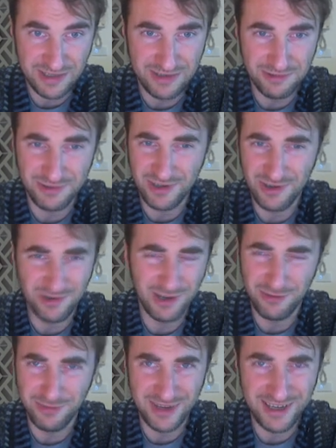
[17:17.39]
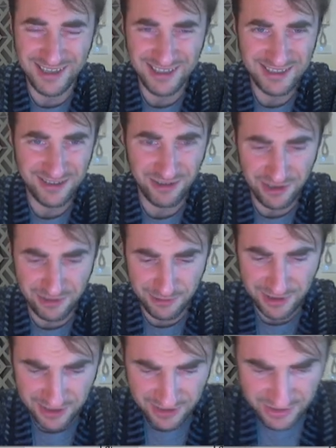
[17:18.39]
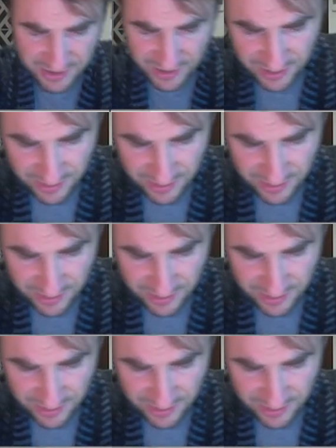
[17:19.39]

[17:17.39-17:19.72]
I don't know how many they started with, actually. I